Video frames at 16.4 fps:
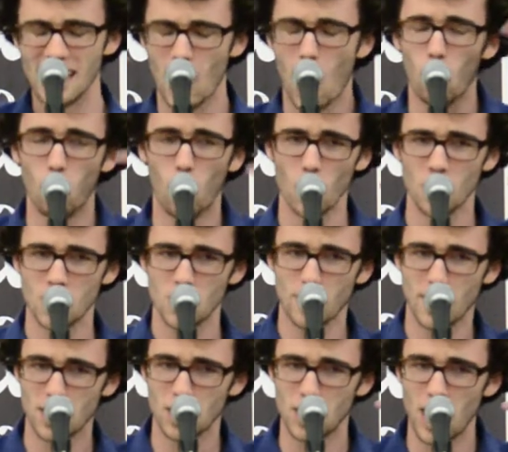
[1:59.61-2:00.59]
and our words
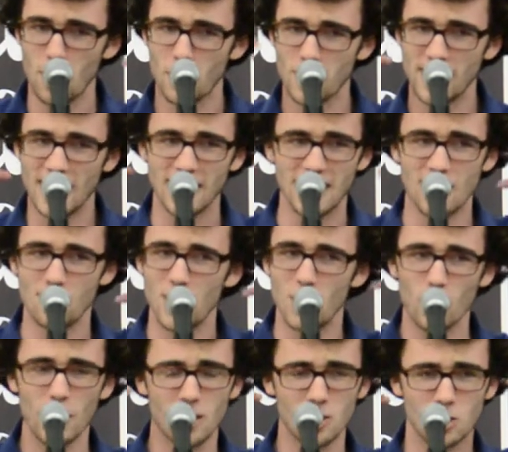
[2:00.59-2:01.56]
ricochet within them,
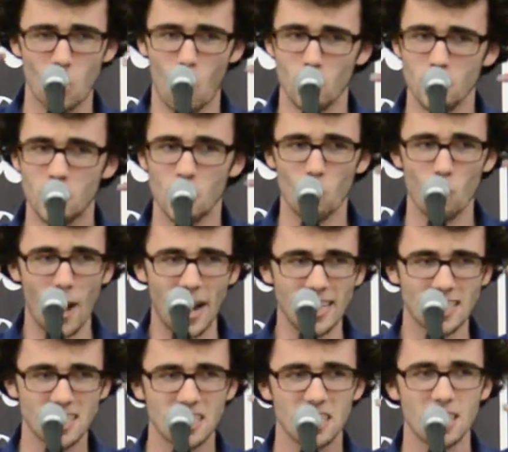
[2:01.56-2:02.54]
and we are told to
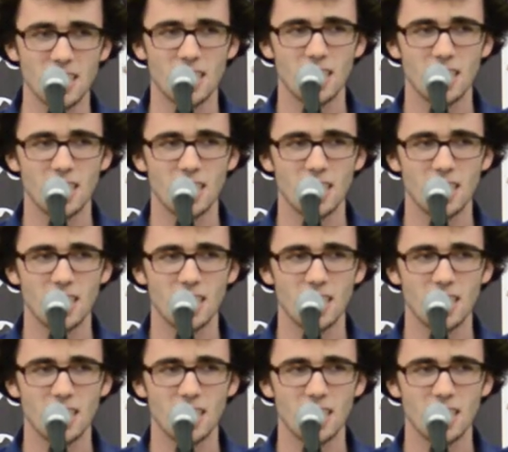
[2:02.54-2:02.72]
wait.